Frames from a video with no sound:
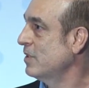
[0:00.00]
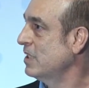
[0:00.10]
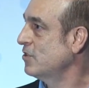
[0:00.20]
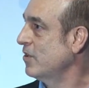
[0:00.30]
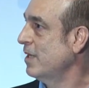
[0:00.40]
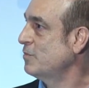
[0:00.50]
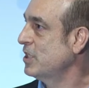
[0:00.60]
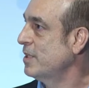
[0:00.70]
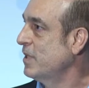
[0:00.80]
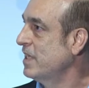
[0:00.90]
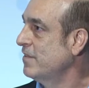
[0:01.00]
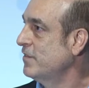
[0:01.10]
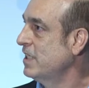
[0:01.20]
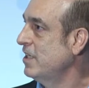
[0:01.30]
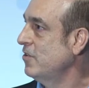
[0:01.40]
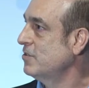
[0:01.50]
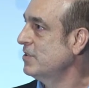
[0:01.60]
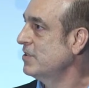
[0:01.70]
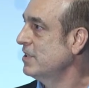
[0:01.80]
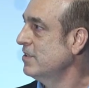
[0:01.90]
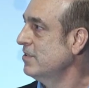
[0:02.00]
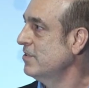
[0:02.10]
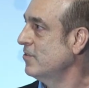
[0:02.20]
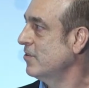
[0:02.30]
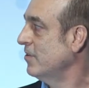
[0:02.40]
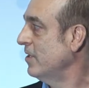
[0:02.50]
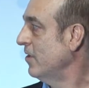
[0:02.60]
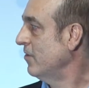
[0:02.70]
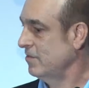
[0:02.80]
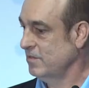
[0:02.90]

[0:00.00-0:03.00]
Is there an option to play the video still or no?